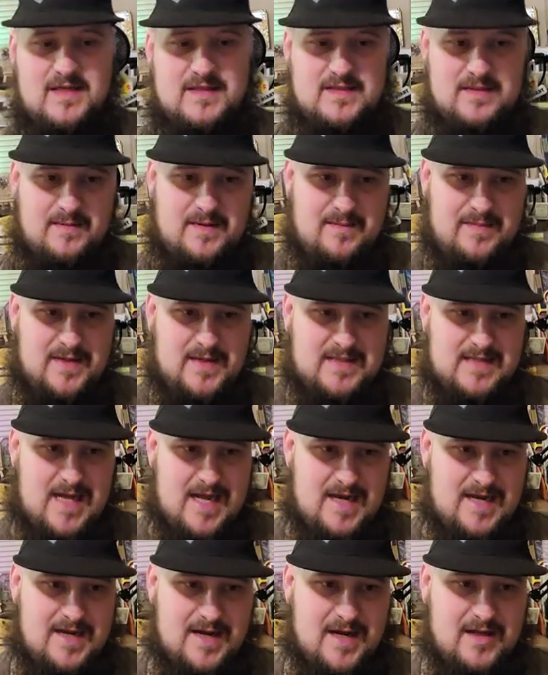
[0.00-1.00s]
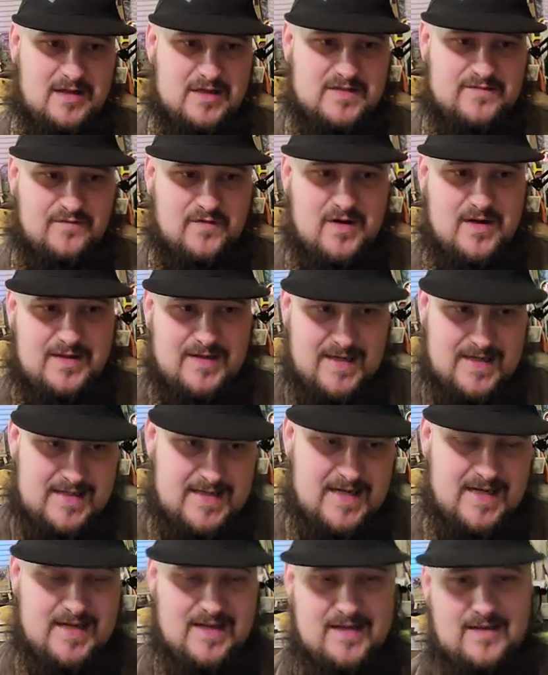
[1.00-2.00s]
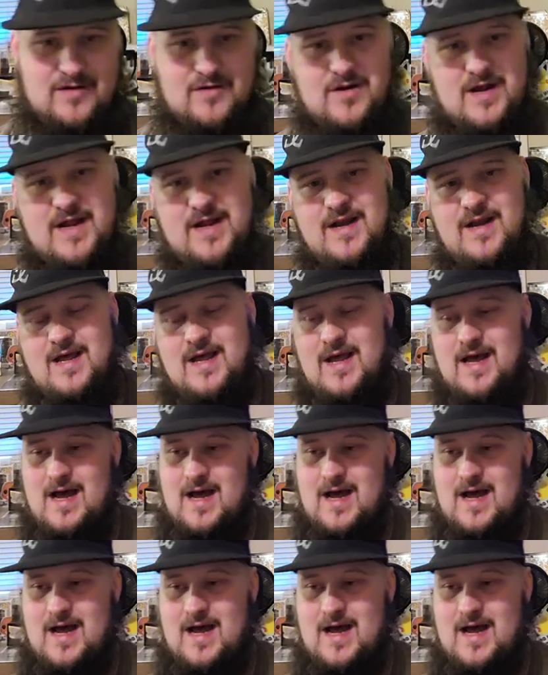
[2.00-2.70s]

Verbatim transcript: Somebody bids $8 for it. They take it. Great.